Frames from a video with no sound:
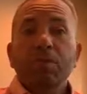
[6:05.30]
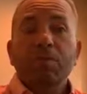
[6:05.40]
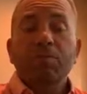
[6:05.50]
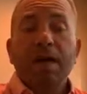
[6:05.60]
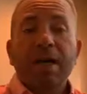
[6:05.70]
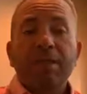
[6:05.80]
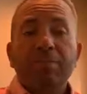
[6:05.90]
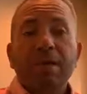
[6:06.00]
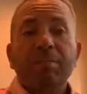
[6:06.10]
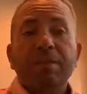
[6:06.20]
My
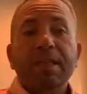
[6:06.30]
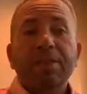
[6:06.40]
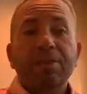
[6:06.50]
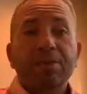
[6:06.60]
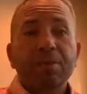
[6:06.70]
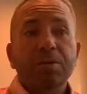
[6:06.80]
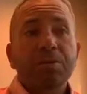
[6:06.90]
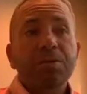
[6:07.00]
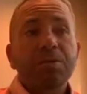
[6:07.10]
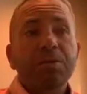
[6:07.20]
recommendation to you
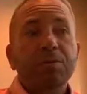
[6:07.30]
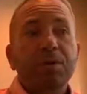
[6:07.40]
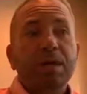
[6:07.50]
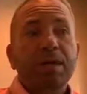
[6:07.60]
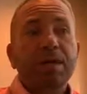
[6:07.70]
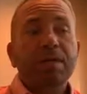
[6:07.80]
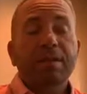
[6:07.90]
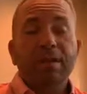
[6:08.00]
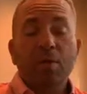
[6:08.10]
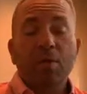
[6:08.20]
is to,
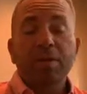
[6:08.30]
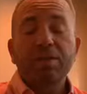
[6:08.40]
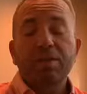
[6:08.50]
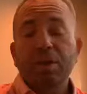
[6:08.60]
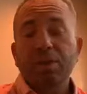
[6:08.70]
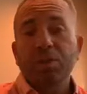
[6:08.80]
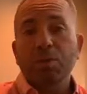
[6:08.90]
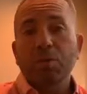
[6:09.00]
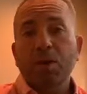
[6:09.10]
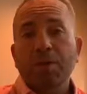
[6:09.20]
like always, talk to
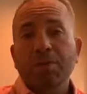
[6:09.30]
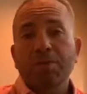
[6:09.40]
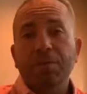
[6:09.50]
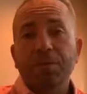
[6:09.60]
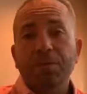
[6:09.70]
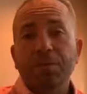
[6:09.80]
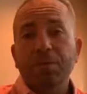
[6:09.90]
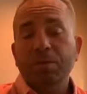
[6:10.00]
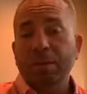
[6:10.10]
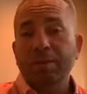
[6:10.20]
your water filter
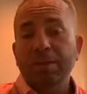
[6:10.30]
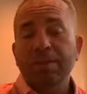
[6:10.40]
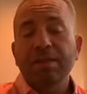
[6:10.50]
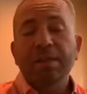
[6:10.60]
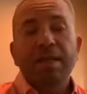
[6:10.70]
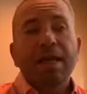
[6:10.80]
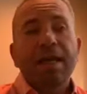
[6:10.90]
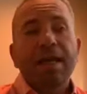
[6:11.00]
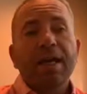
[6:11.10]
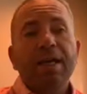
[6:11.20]
company
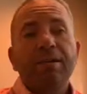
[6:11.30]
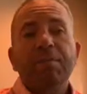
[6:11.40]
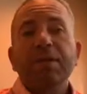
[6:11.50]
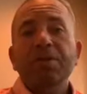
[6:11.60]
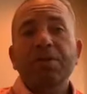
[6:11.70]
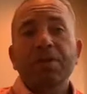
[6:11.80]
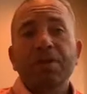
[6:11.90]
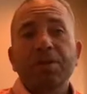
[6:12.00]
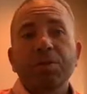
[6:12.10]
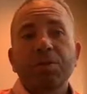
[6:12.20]
and make sure
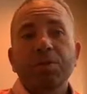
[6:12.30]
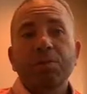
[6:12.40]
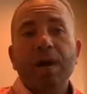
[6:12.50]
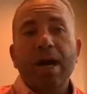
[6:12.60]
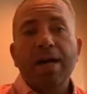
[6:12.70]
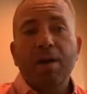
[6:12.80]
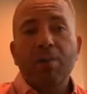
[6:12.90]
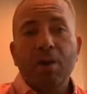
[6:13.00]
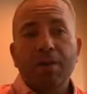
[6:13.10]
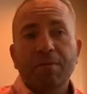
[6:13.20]
that you buy a
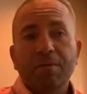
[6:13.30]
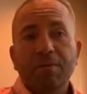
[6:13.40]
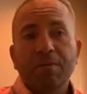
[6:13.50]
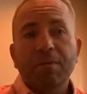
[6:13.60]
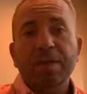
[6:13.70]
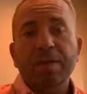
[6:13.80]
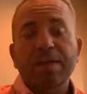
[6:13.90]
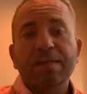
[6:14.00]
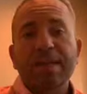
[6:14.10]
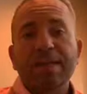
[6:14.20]
water filter that
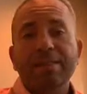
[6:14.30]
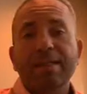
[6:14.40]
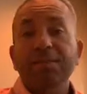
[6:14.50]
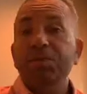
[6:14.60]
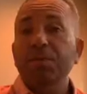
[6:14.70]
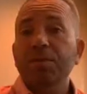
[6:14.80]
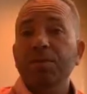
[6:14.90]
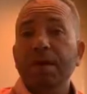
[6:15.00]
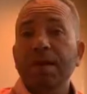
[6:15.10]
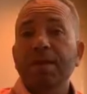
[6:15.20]
is NSF
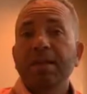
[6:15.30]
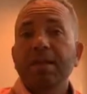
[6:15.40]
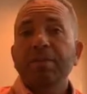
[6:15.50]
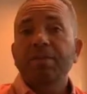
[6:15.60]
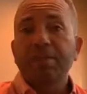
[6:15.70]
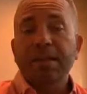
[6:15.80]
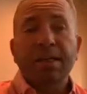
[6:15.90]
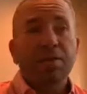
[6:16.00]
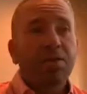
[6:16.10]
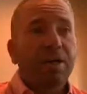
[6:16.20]
certified to take
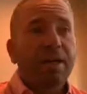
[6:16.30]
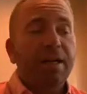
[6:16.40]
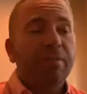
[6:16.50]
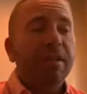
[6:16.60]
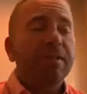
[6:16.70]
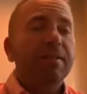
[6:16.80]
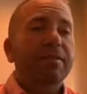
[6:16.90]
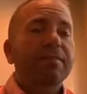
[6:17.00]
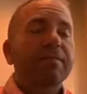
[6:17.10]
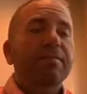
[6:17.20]
out
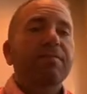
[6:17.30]
trihalomethanes.